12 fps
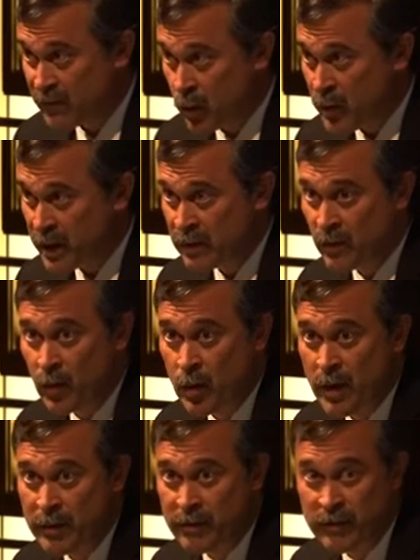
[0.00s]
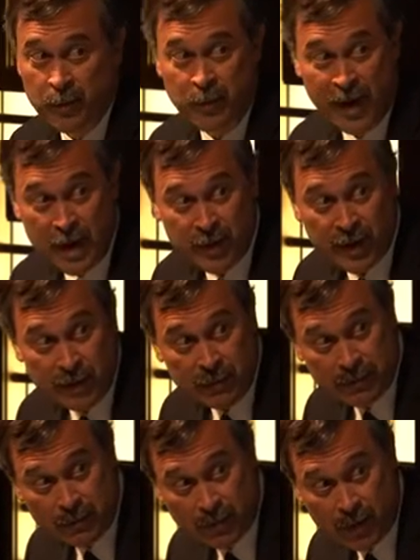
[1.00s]
Everybody in the room other than maybe
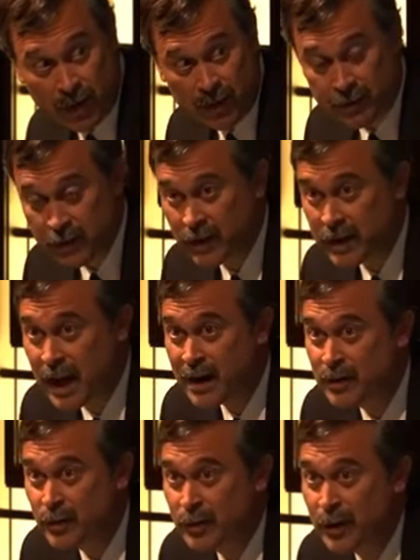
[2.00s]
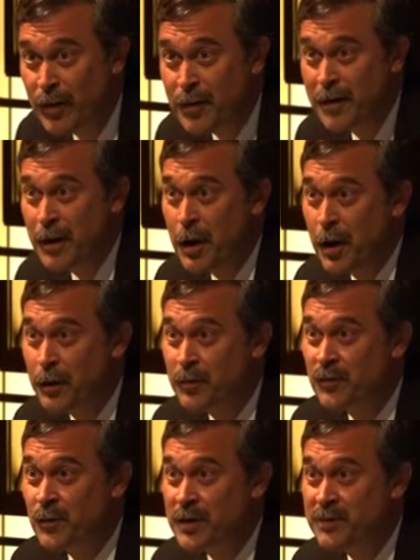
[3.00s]
the doctor there
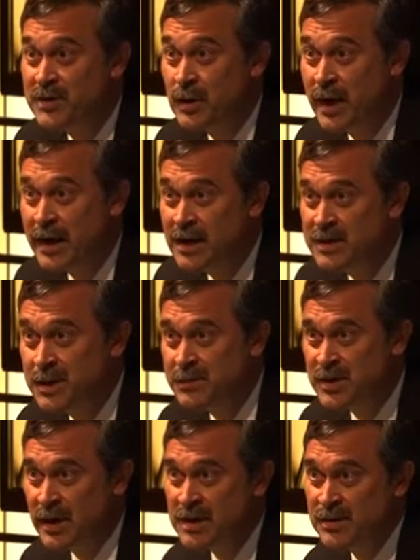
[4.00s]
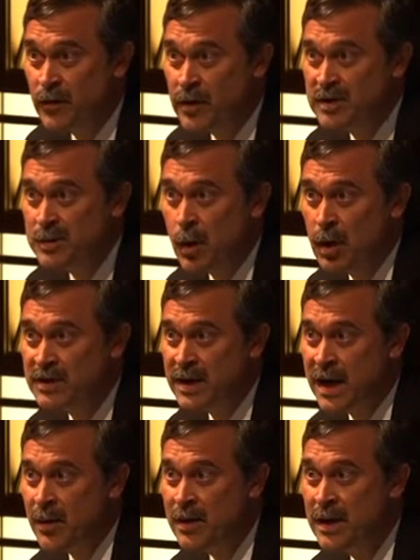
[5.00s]
knows where Ypsilanti is. Ypsilanti is a very small
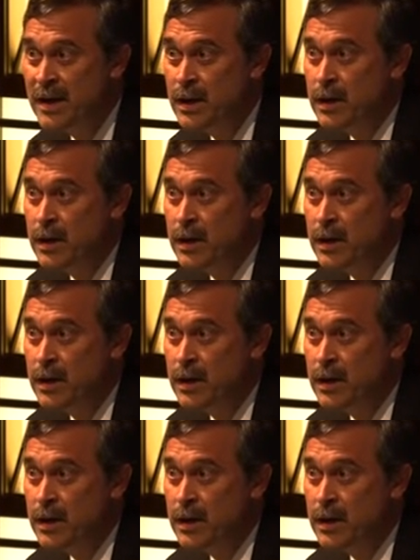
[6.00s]
town.